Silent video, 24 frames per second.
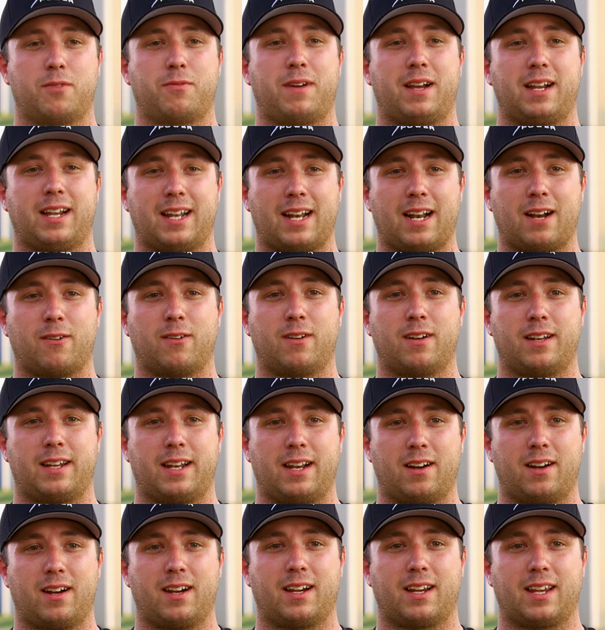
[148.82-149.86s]
if I can outrun
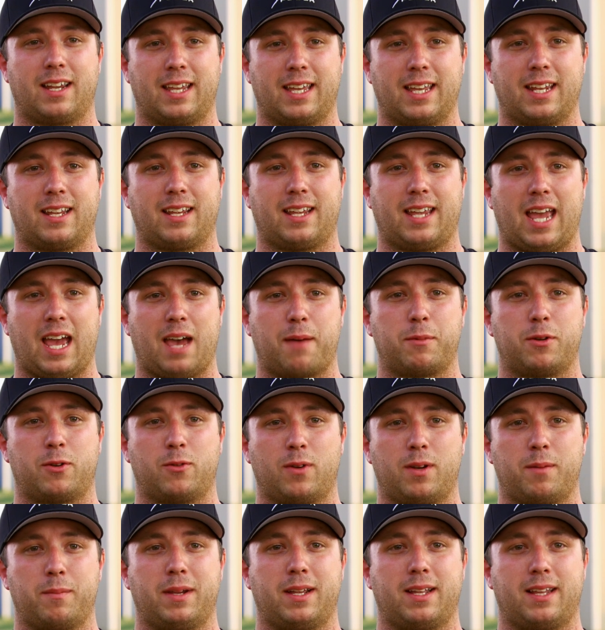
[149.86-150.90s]
Derek and get a gap
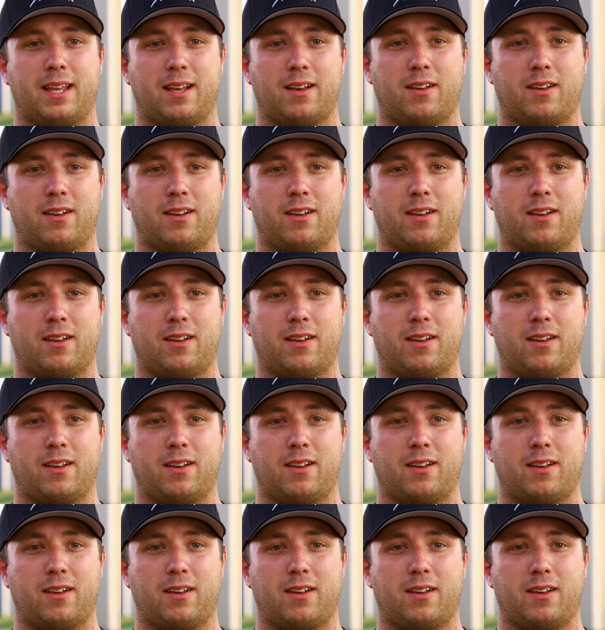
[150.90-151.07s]
between me and the